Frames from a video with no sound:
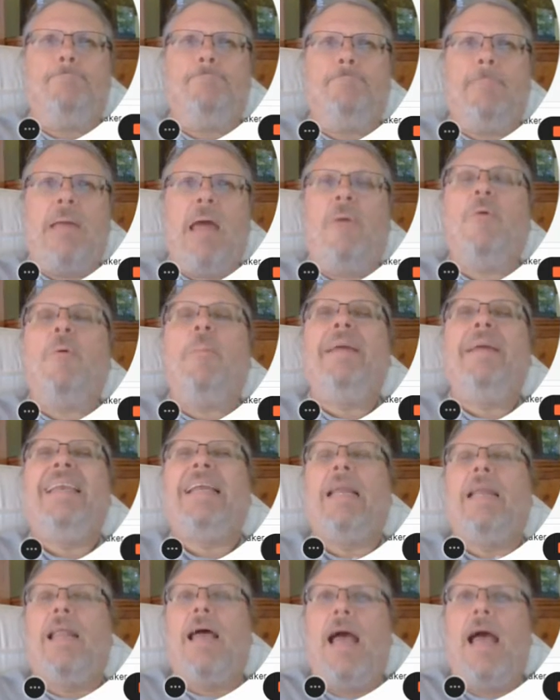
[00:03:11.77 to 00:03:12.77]
they will be
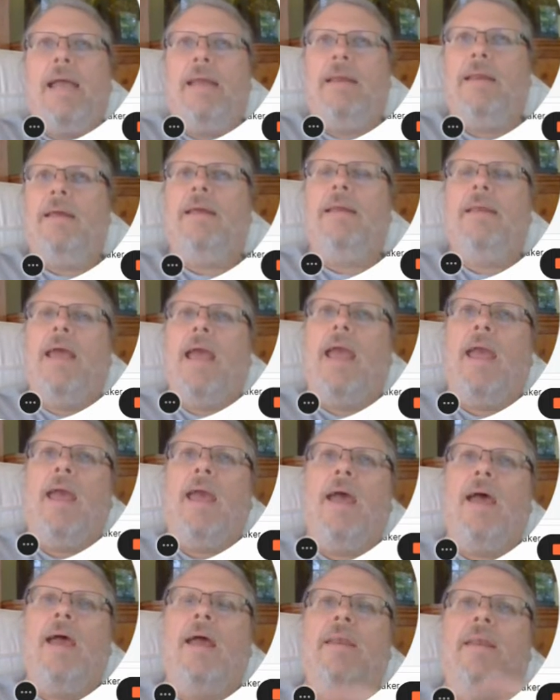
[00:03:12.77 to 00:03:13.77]
delighted
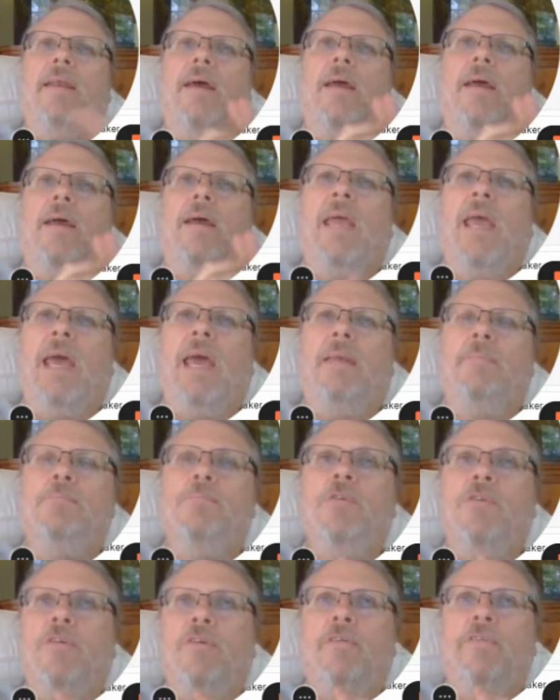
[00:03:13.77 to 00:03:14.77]
and can
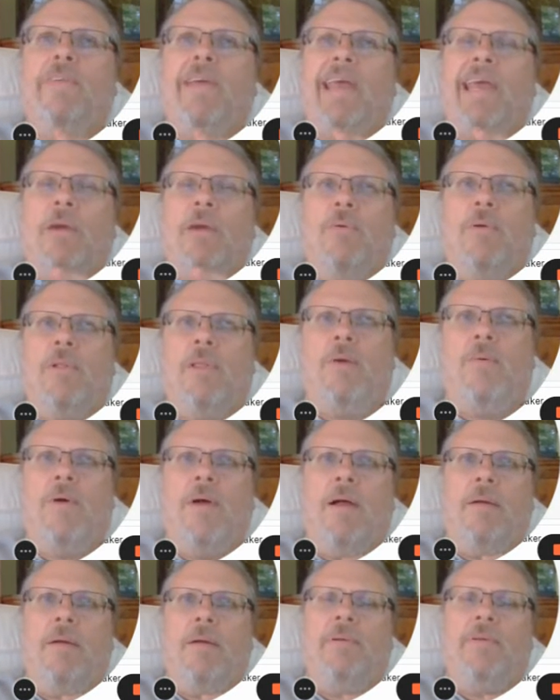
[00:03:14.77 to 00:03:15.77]
move equally
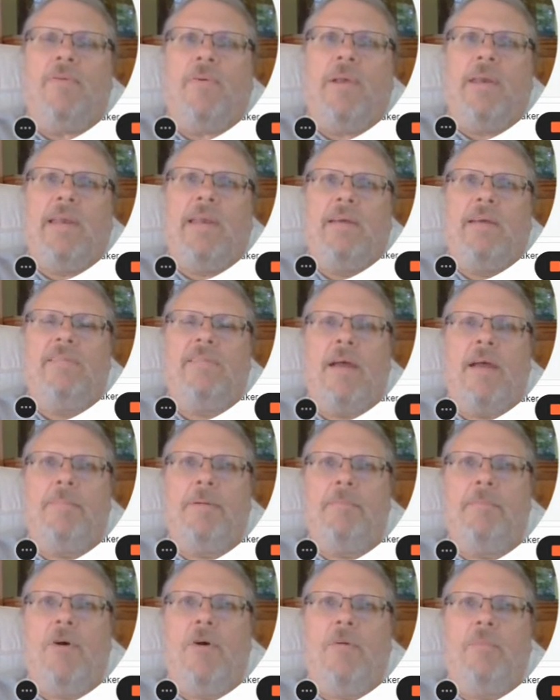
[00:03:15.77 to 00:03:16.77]
well between desktop
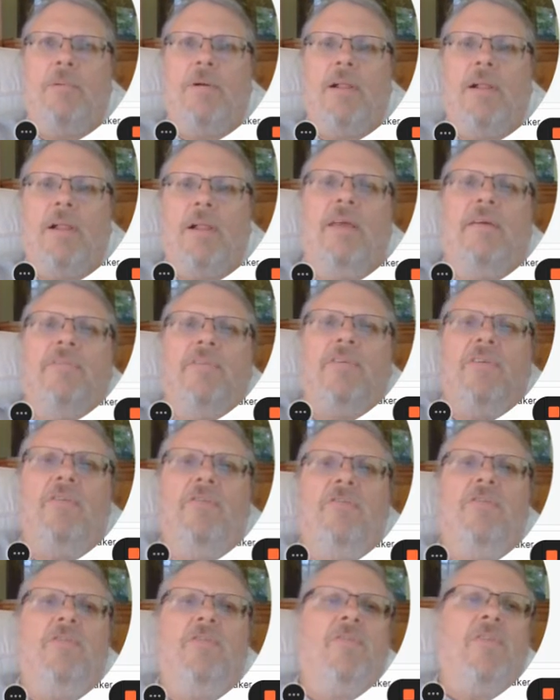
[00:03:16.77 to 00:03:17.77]
and mobile if you
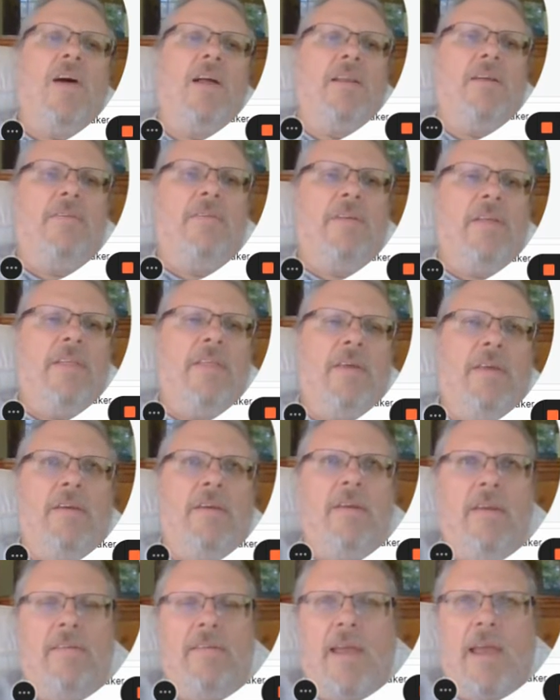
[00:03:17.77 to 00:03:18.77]
follow the
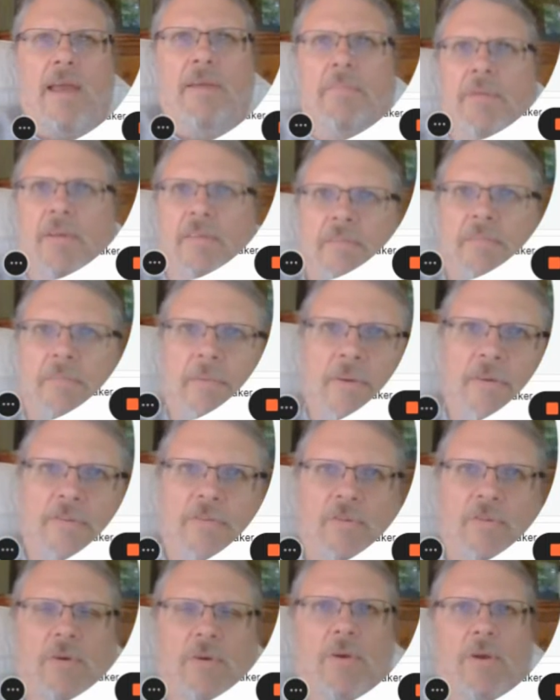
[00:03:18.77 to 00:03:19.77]
design
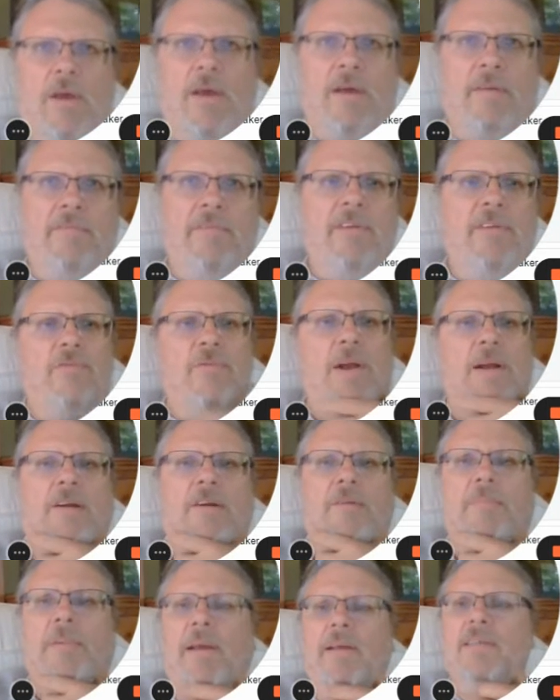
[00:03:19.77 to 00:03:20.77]
principles of these
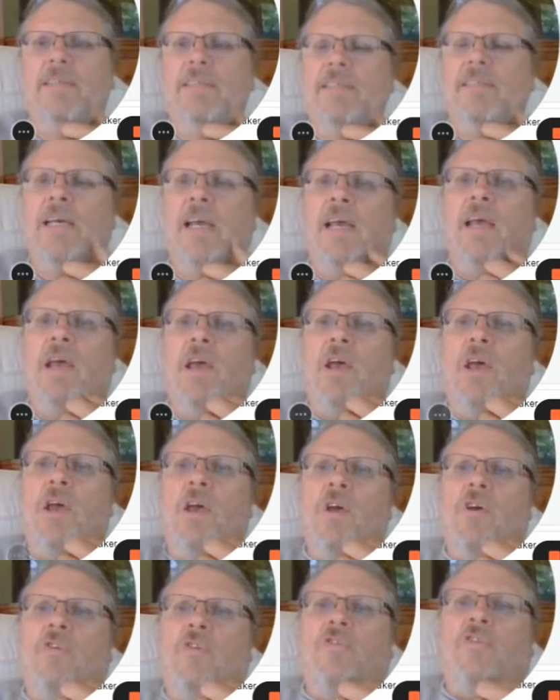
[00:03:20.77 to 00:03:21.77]
record pages.
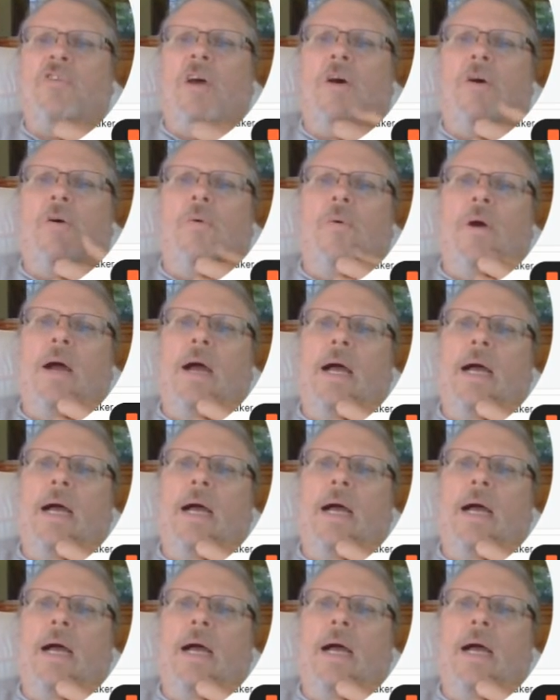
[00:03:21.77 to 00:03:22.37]
So